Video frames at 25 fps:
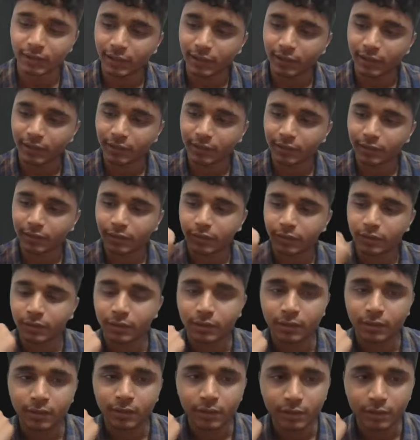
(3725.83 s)
the
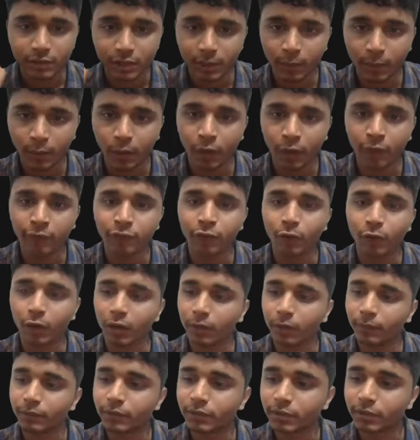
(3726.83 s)
sum of
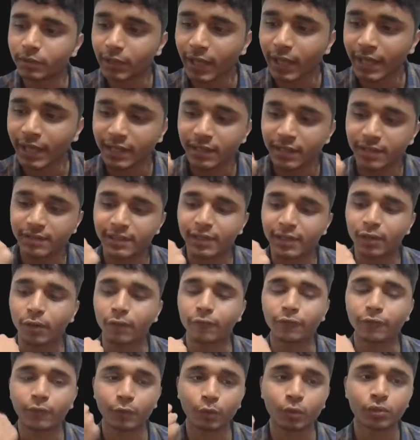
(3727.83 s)
columns. Like instead
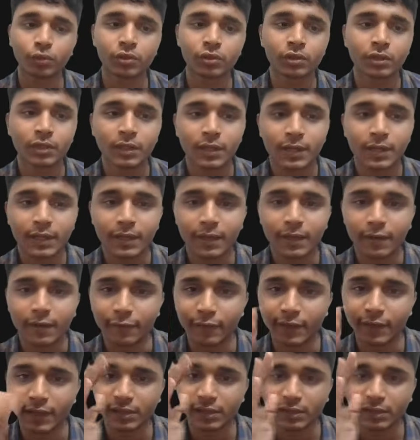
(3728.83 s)
of rows,
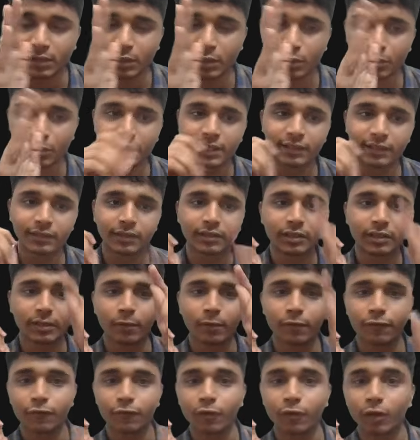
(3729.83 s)
we are calculating the
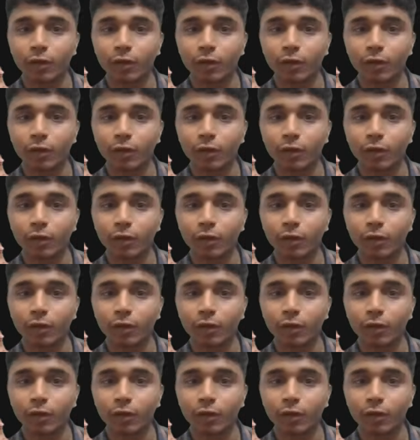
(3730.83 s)
sum of